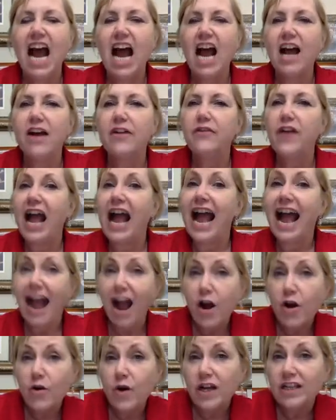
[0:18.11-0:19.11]
of
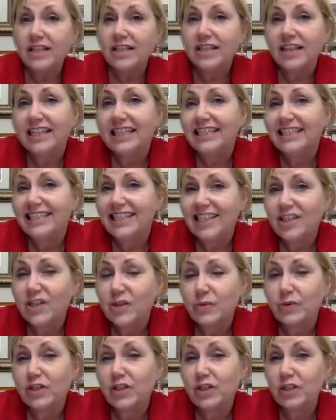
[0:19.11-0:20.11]
how a
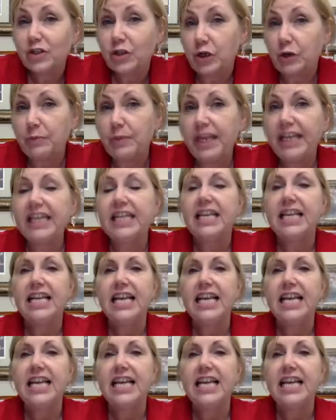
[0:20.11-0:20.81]
scientist would determine